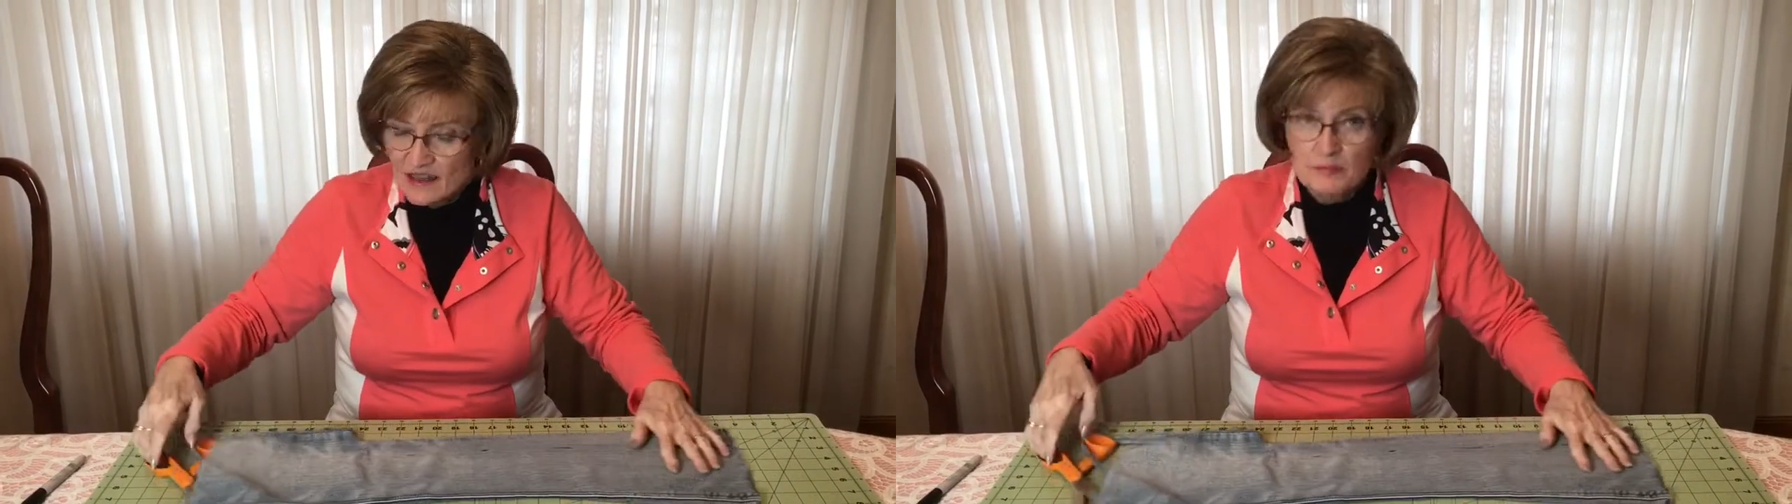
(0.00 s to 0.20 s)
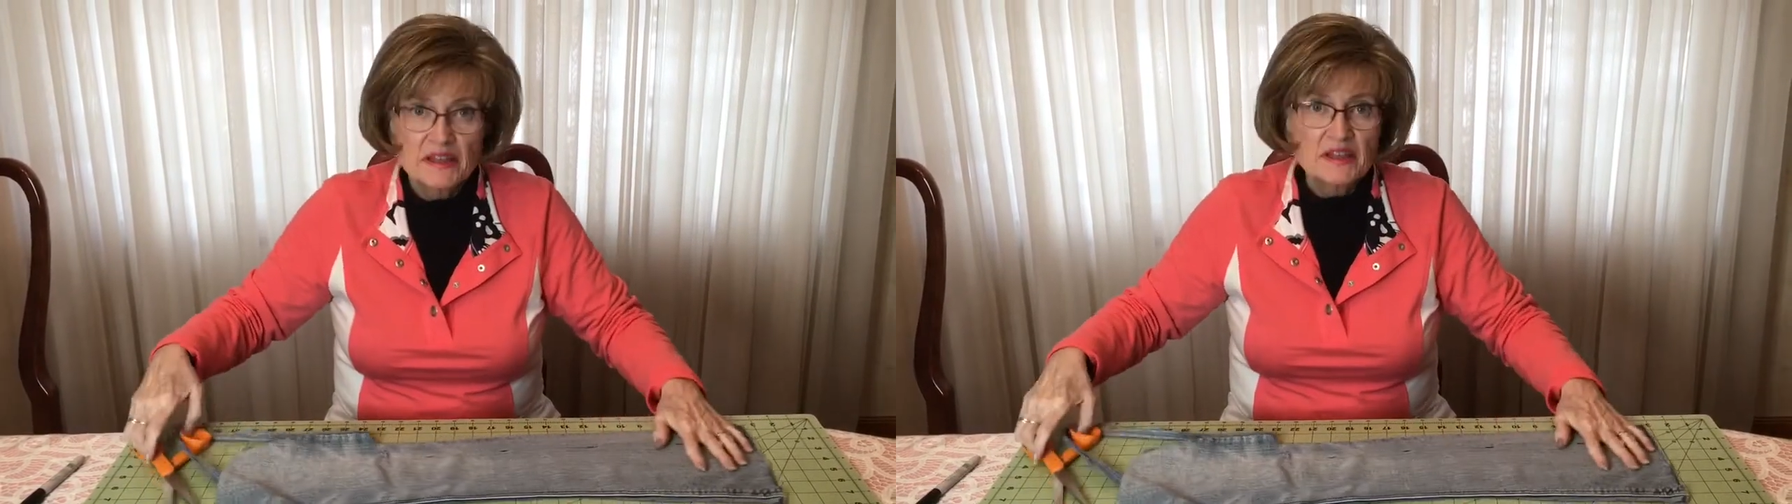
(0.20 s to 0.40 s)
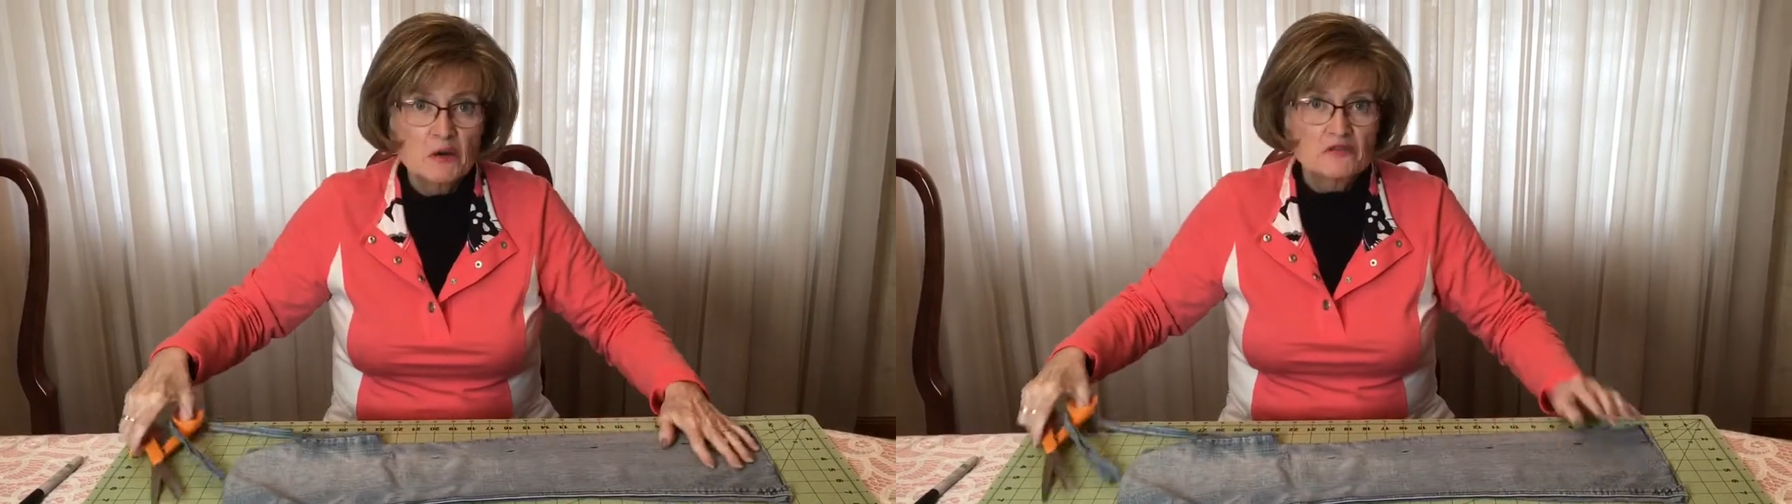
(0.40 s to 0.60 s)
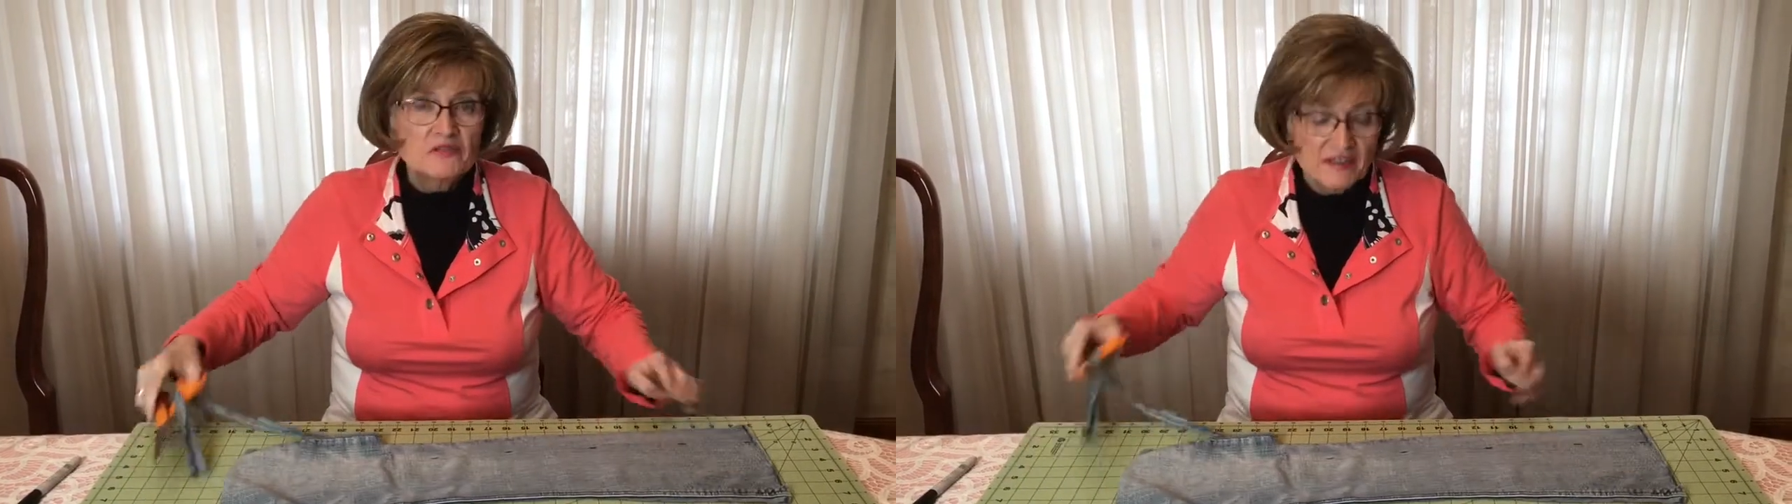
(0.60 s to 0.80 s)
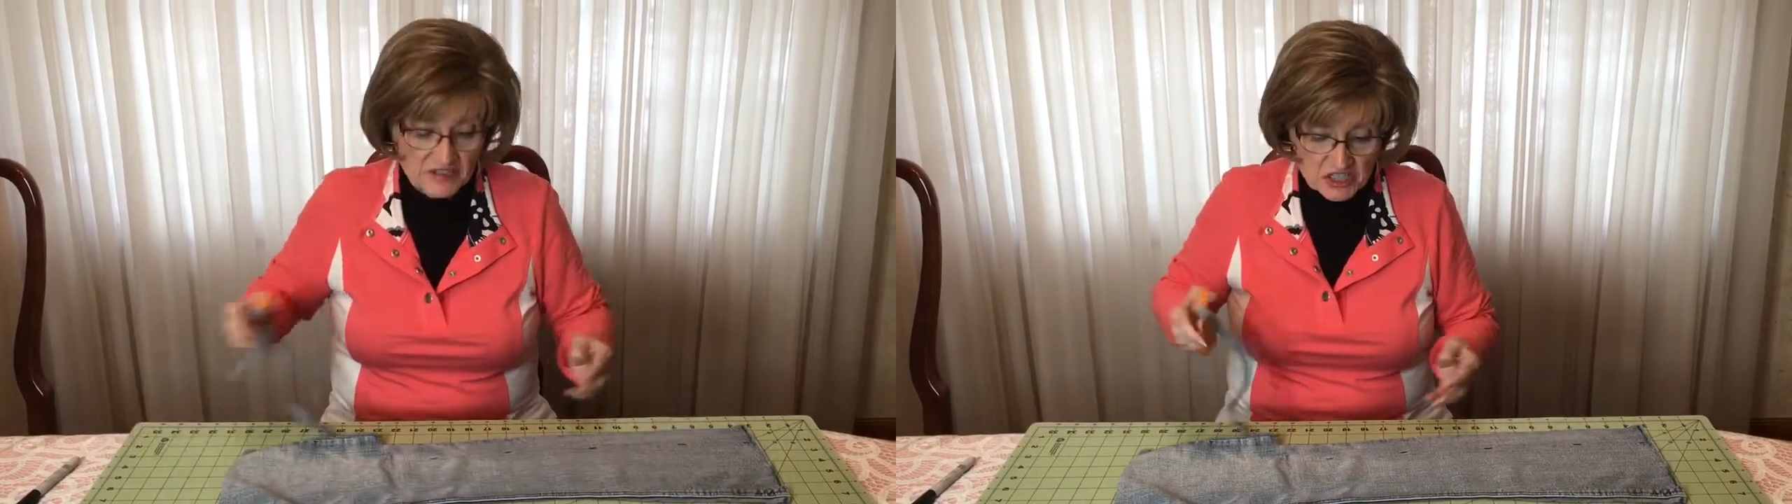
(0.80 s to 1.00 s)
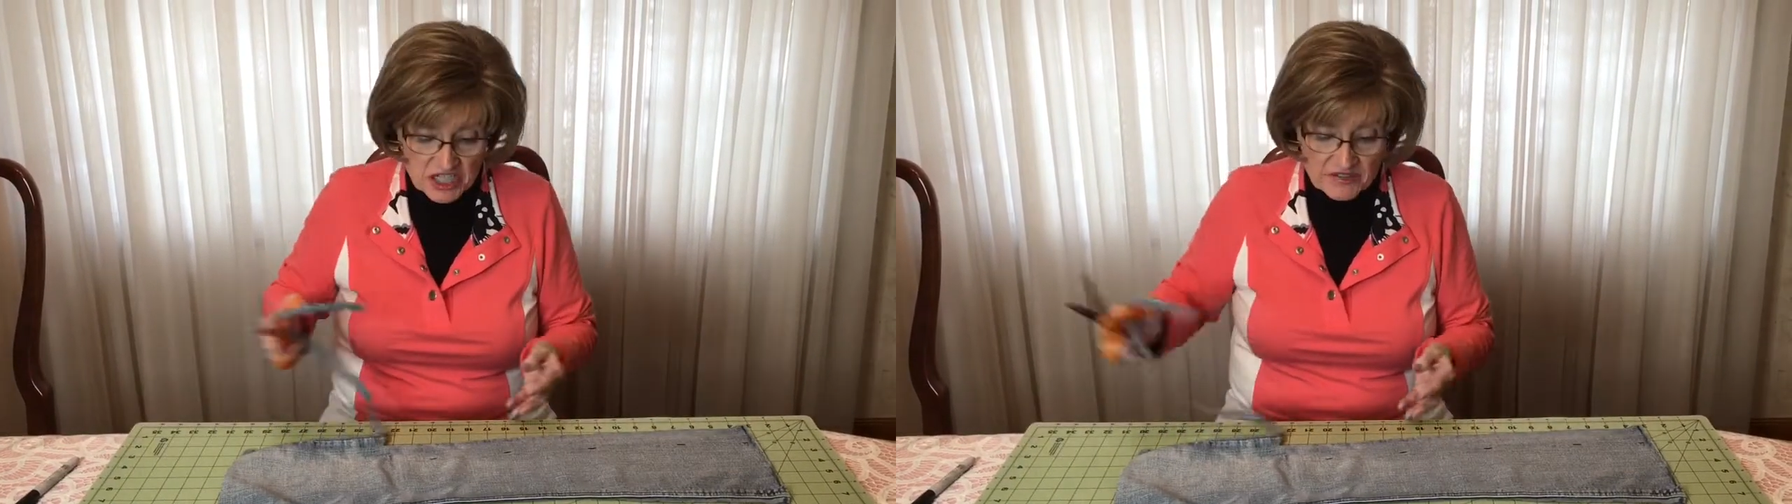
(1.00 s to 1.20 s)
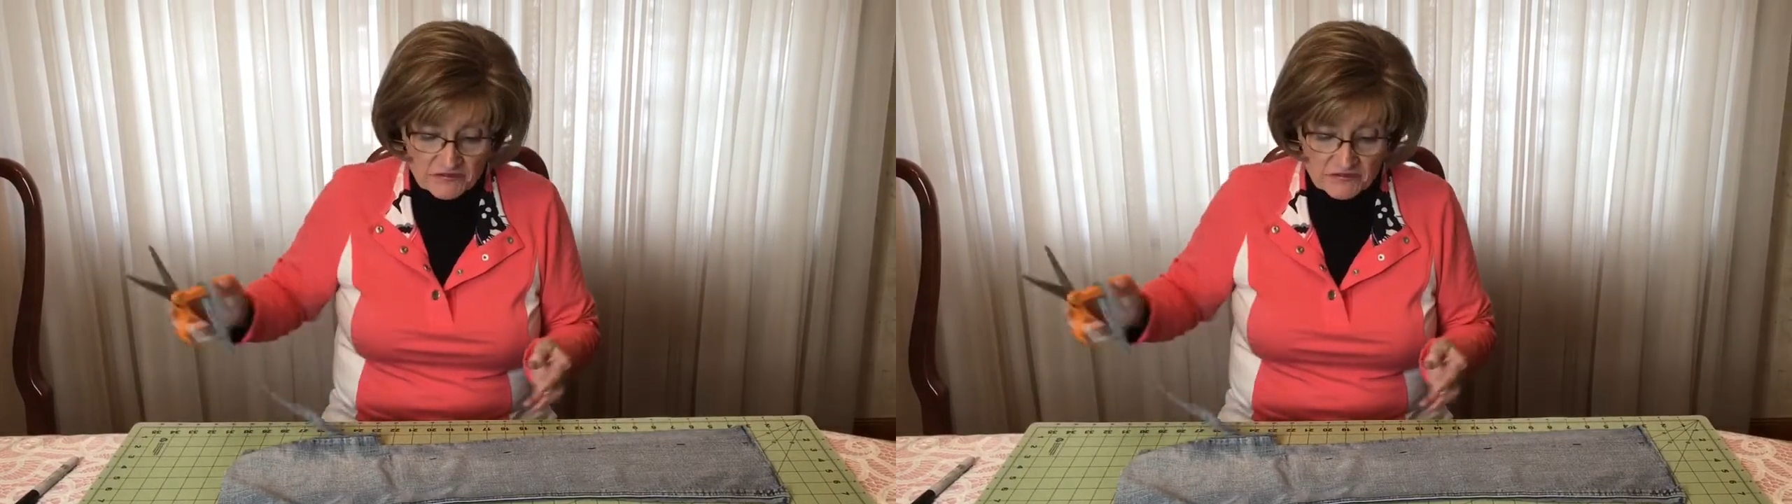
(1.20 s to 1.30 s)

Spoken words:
pillow in the jean